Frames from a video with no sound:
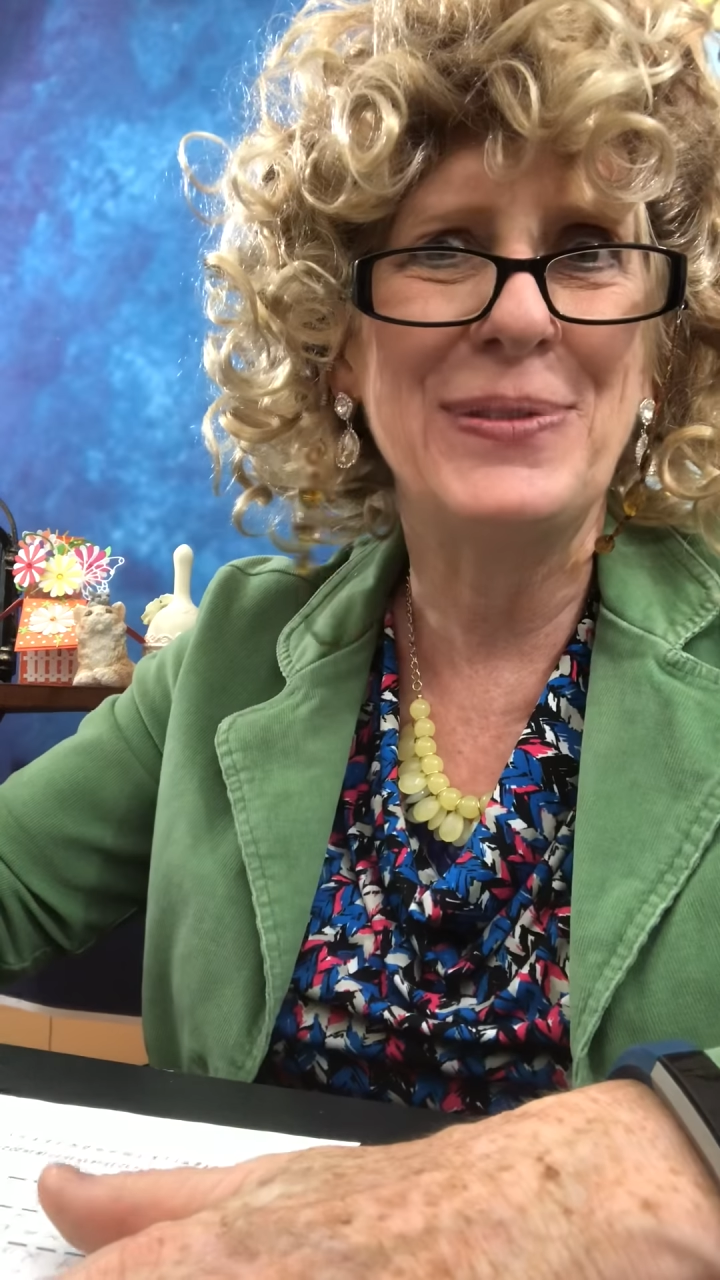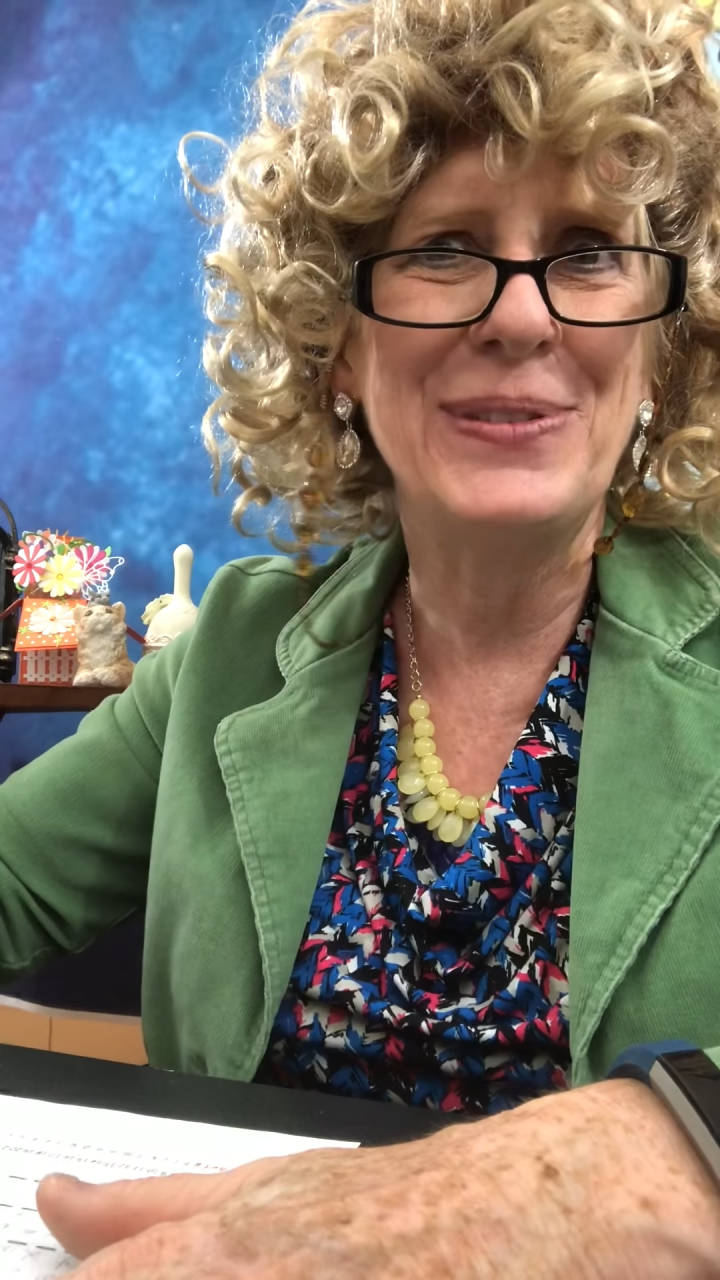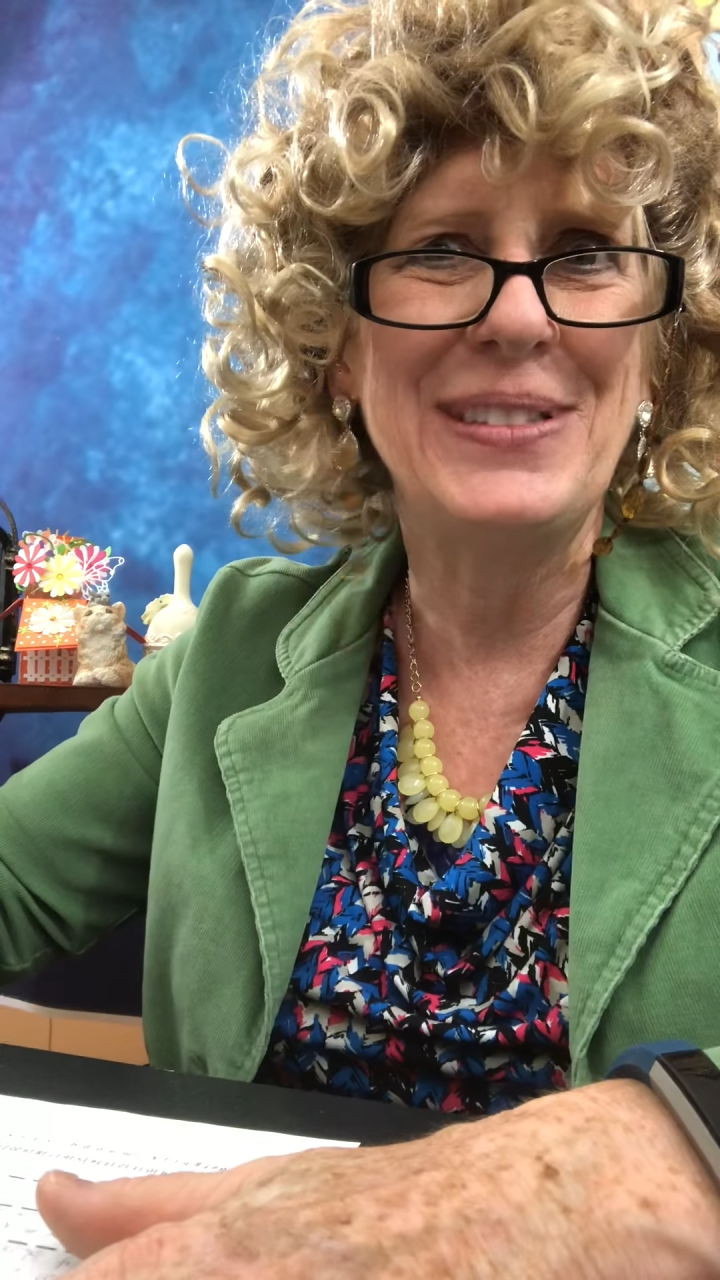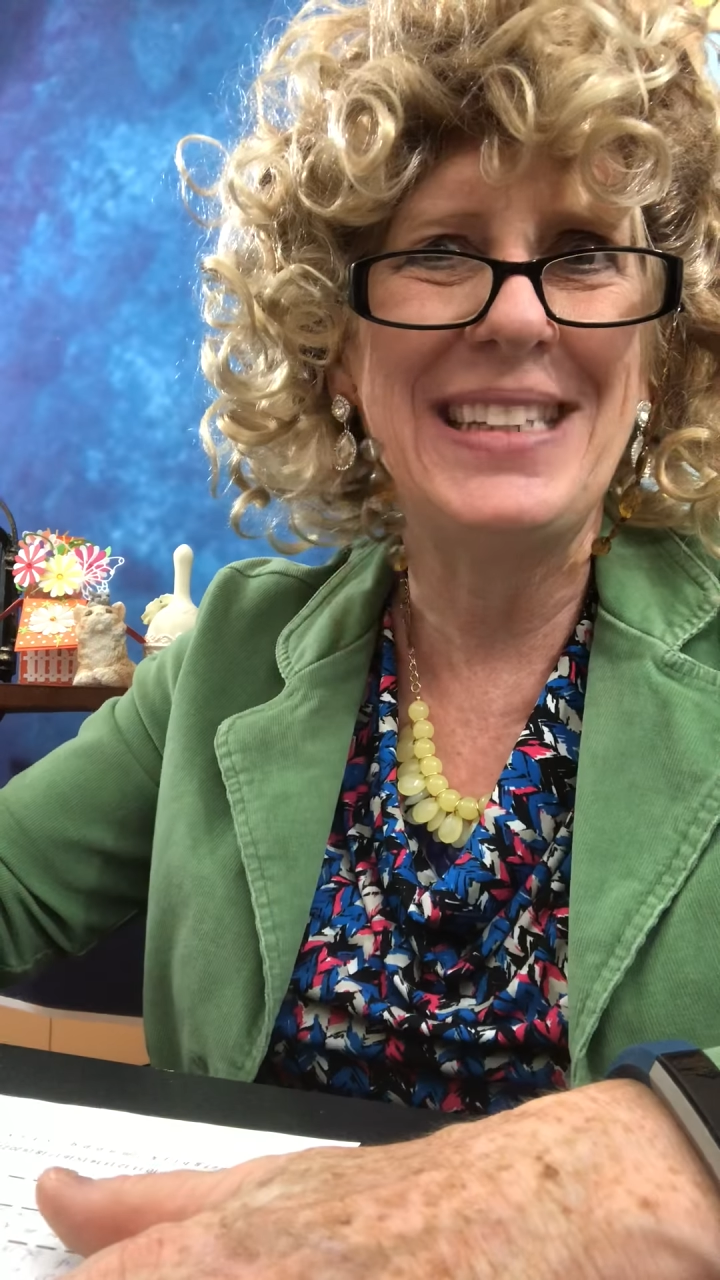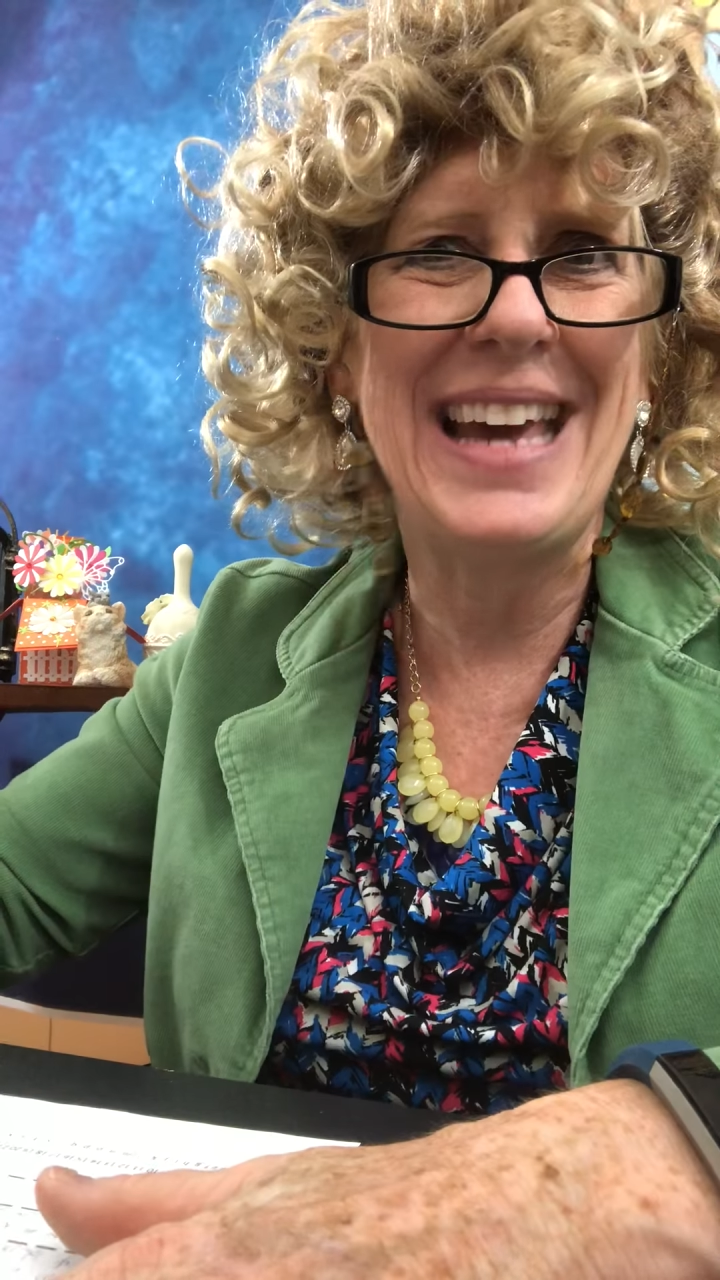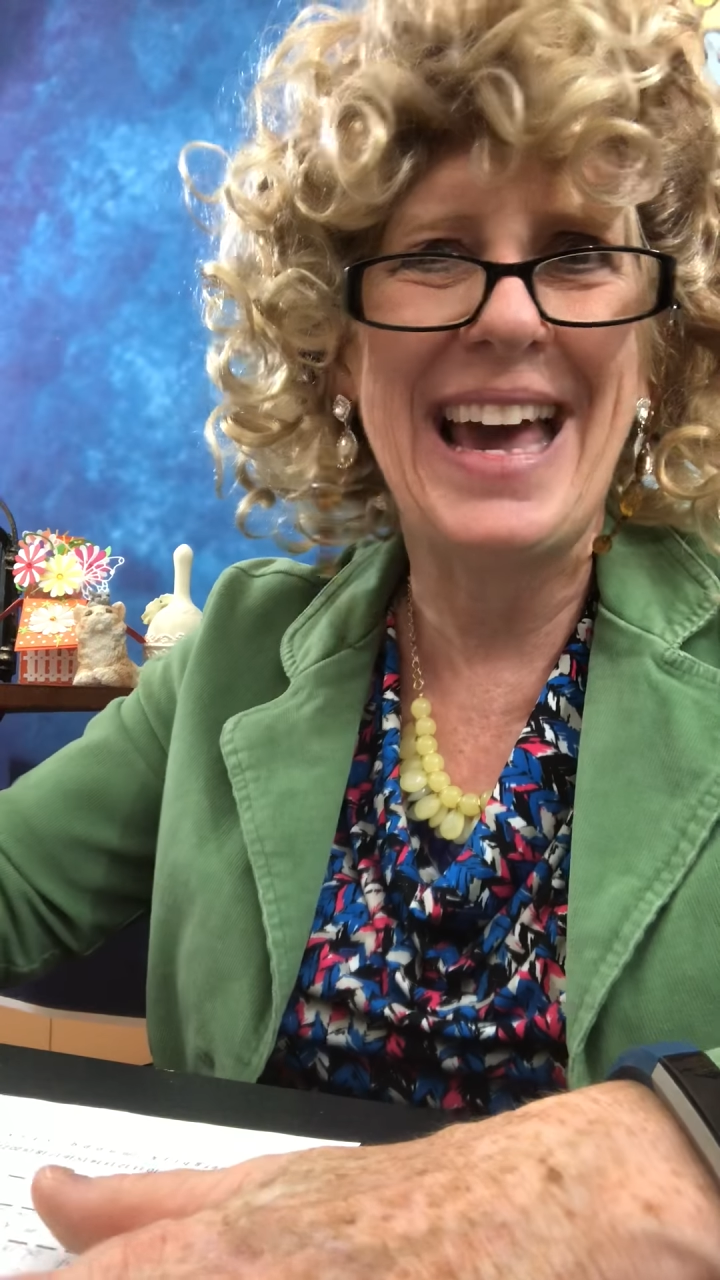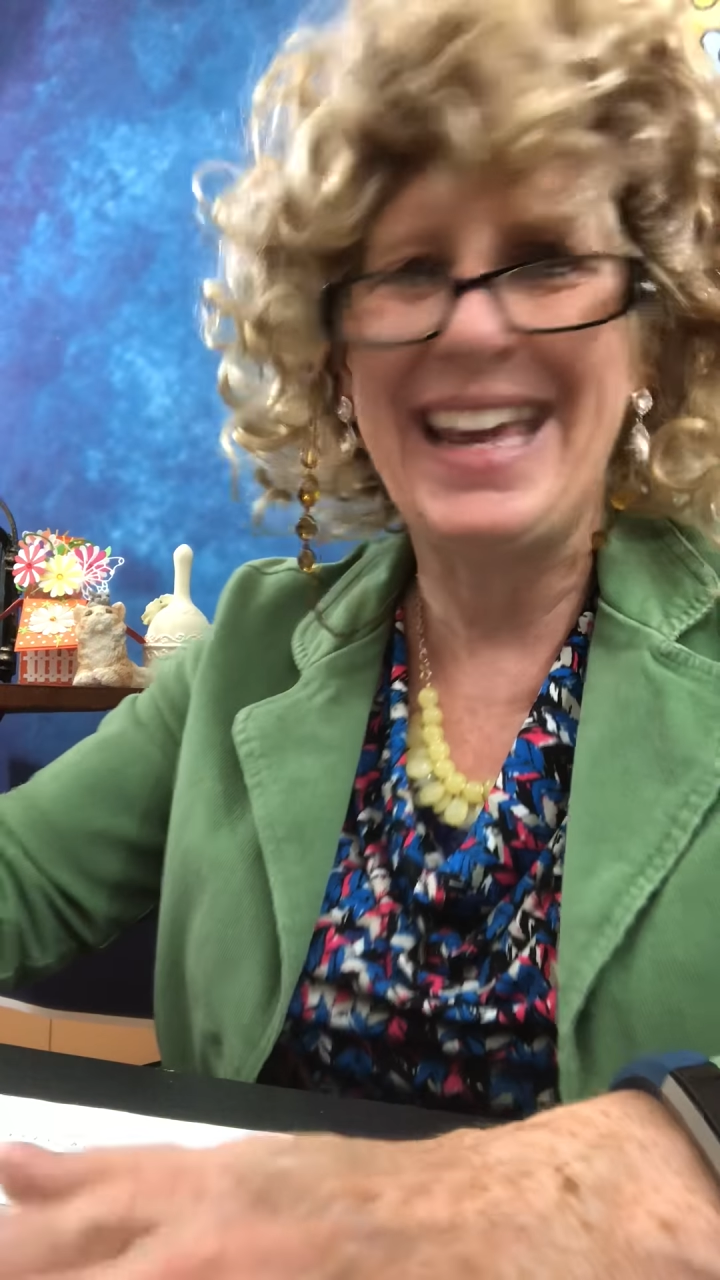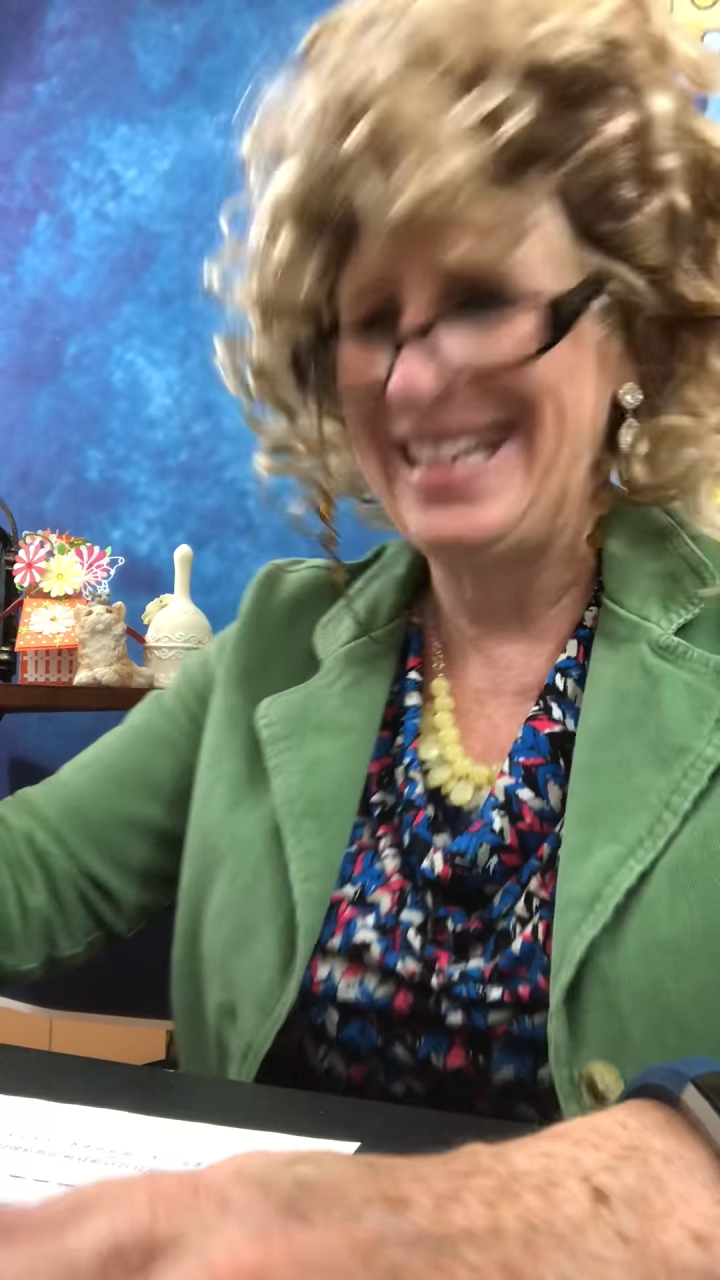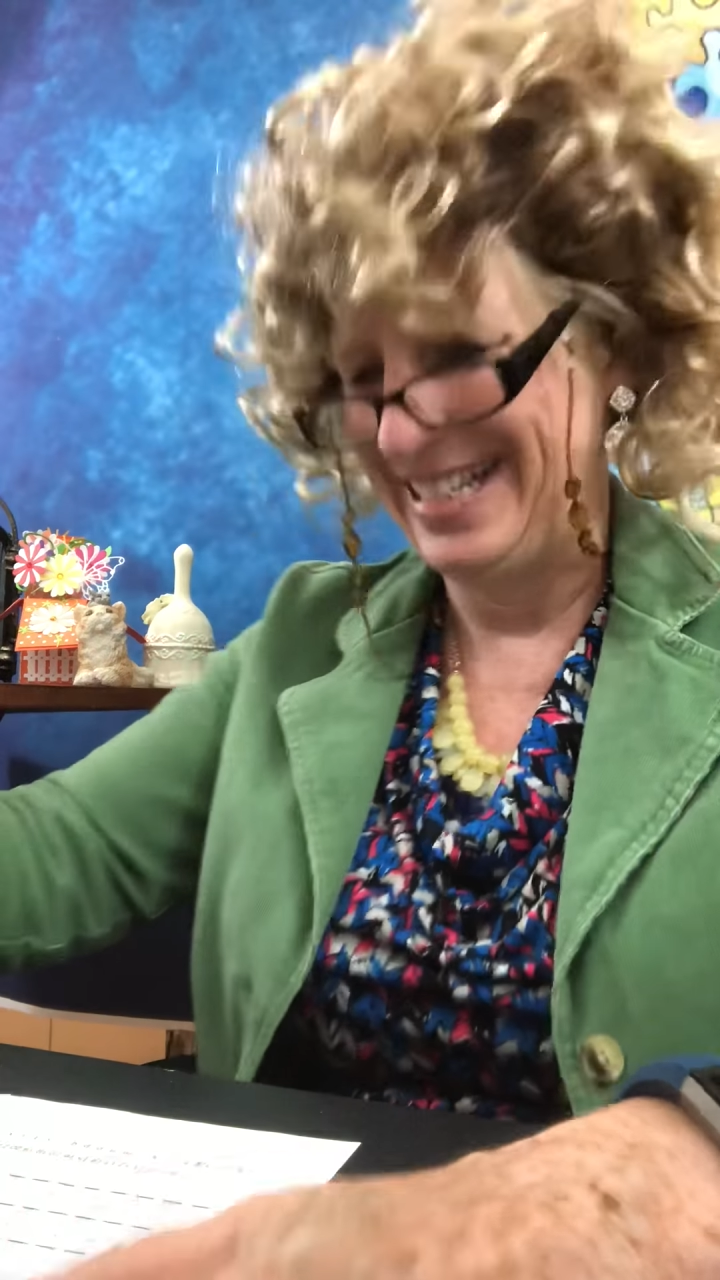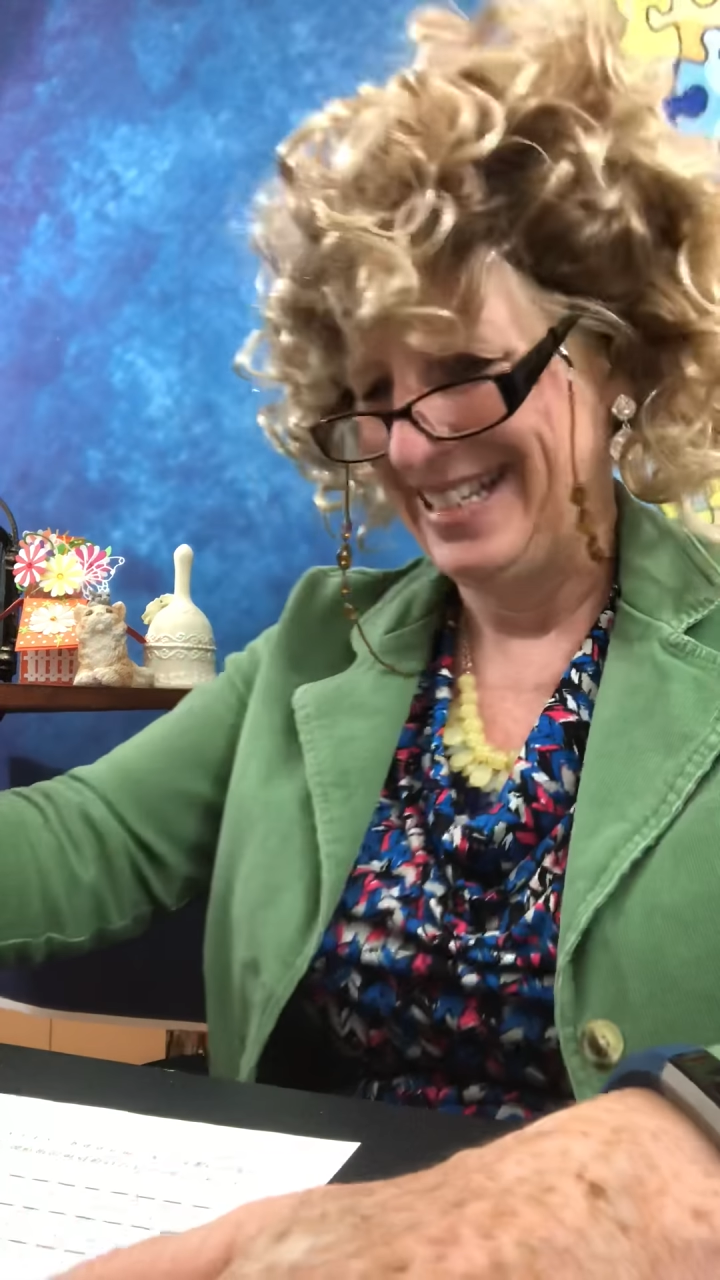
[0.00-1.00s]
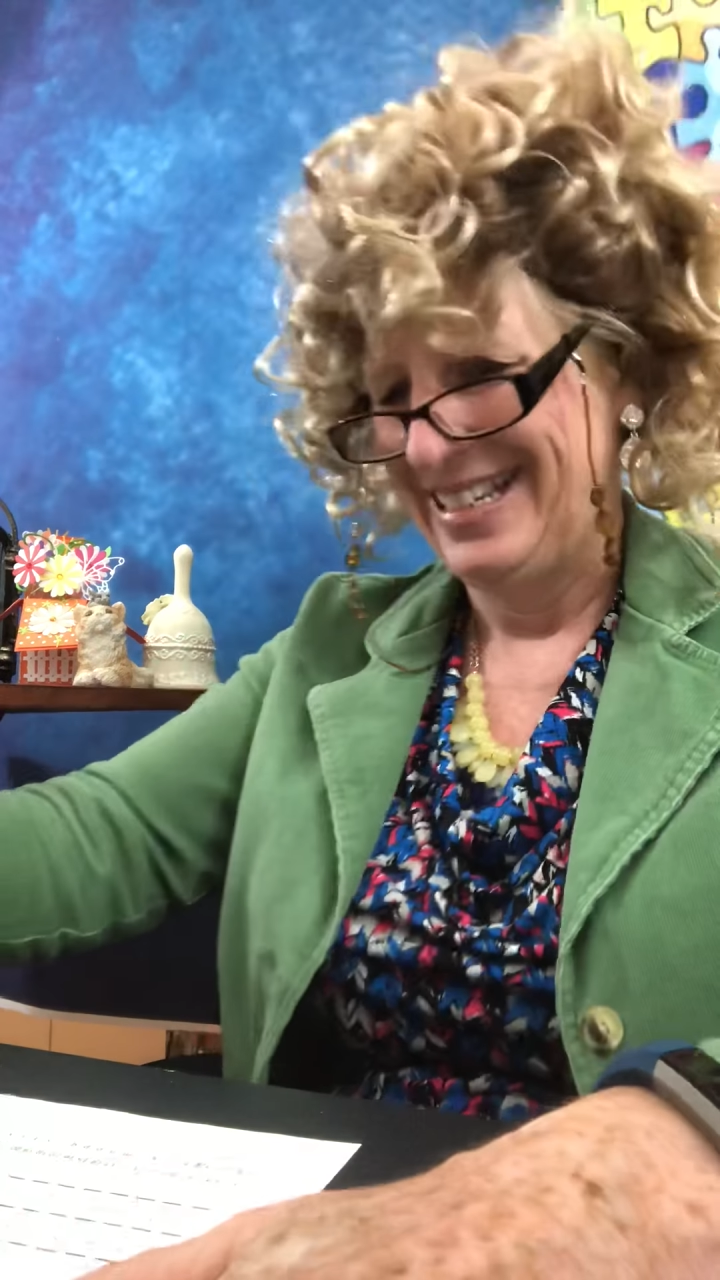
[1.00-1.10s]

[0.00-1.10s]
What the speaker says: for today?